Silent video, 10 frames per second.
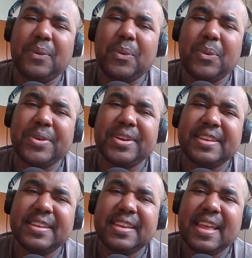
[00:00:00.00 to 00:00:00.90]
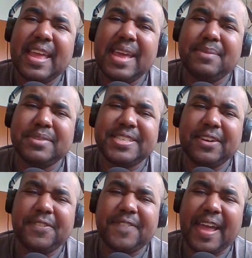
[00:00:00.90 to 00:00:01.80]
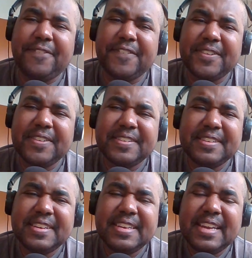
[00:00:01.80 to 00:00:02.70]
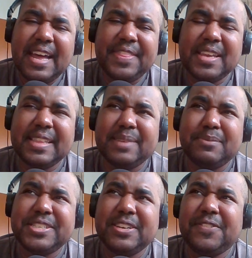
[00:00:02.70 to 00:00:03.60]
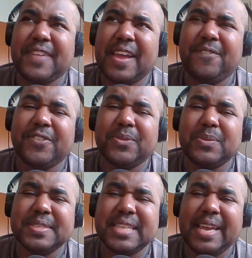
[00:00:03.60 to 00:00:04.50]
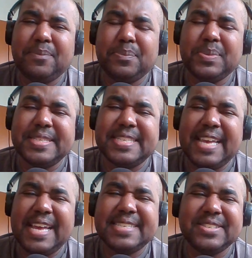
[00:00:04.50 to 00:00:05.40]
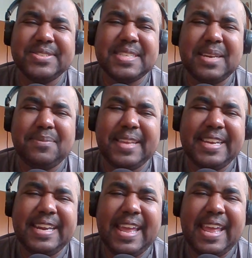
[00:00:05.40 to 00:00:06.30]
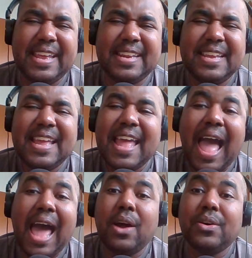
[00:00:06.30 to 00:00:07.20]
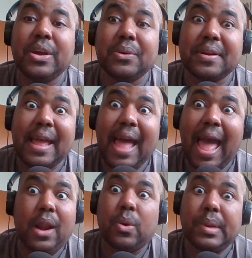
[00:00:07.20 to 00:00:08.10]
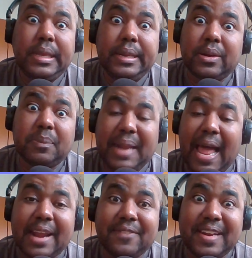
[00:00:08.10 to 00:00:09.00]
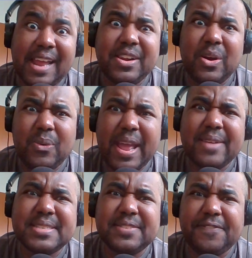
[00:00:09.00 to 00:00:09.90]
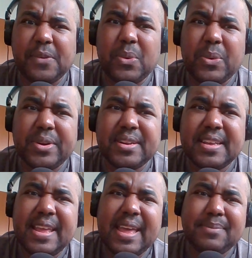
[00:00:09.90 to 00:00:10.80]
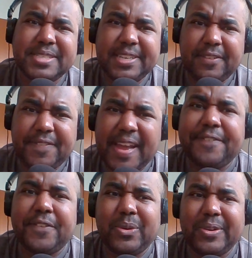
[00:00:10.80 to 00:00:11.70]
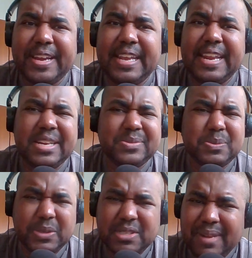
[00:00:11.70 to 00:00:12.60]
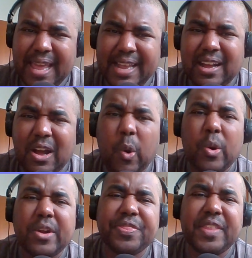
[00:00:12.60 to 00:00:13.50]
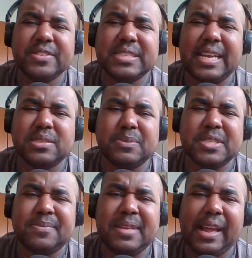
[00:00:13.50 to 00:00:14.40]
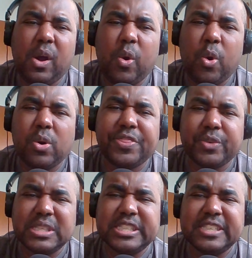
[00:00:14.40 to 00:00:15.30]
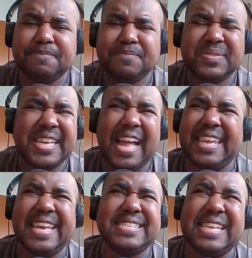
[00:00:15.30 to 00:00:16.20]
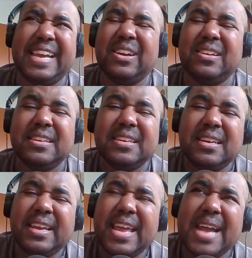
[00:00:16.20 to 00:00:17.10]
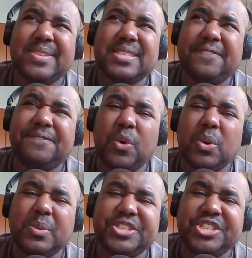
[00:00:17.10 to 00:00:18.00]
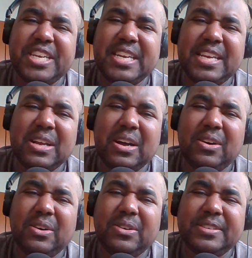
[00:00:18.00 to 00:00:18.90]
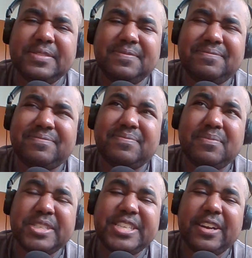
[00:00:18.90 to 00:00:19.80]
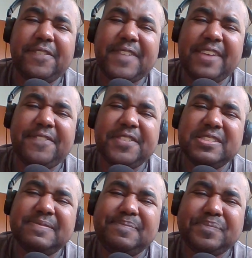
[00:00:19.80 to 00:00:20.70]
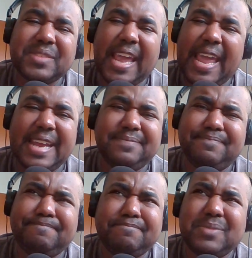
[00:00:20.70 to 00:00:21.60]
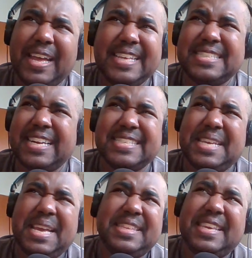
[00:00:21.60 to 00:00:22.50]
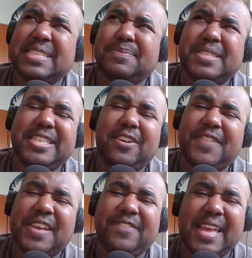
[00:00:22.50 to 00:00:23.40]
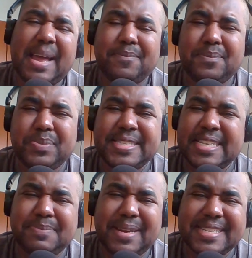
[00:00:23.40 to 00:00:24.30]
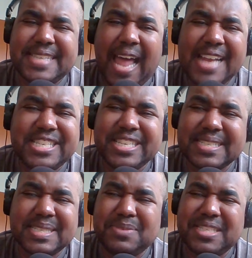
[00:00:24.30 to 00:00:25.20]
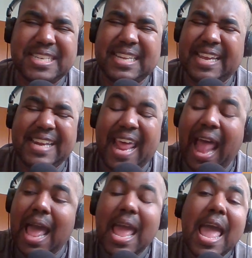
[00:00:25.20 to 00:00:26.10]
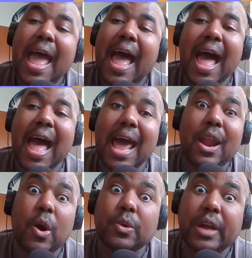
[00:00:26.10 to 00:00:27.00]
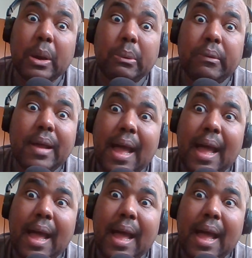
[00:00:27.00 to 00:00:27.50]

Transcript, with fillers: Ford and Michelle Pfeiffer. I think like Michelle Pfeiffer was like possessed or something like that. I don't know the I don't really know the plot of it. I know Harrison Ford and Michelle Pfeiffer were in it, and it was supposed to be like a horror. It was like it was supposed to be like a horror thriller. I guess like Harrison Ford was cheating on Michelle Pfeiffer, and as like I said, I guess Michelle Pfeiffer got possessed by the side chick or some shit like that. I I don't know.